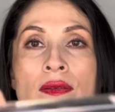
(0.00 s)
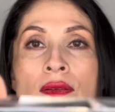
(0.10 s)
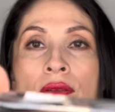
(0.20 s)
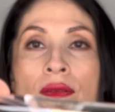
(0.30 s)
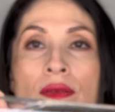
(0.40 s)

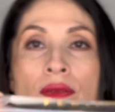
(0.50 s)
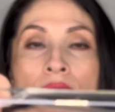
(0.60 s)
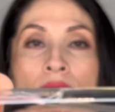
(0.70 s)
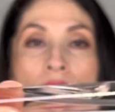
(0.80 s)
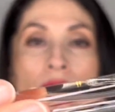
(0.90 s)

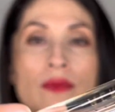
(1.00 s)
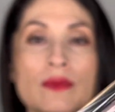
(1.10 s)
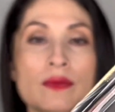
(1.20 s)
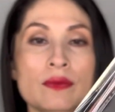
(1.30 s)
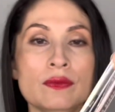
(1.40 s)

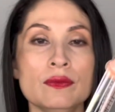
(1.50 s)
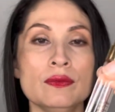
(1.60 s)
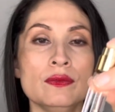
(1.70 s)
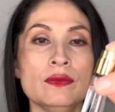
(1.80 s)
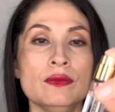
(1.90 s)

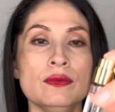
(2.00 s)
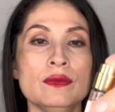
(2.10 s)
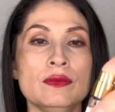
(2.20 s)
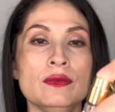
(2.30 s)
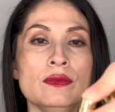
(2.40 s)

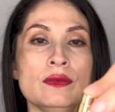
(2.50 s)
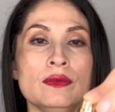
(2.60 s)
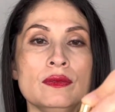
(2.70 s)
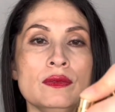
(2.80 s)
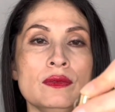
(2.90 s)

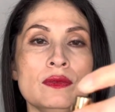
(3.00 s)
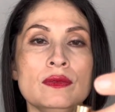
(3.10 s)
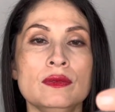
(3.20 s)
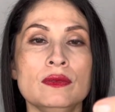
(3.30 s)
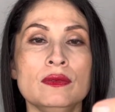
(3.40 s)

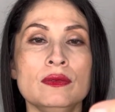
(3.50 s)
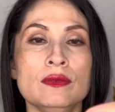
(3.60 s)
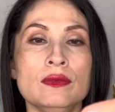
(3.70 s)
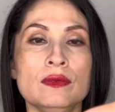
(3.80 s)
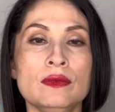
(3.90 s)

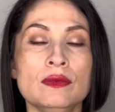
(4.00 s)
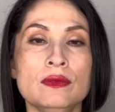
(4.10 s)
[no speech]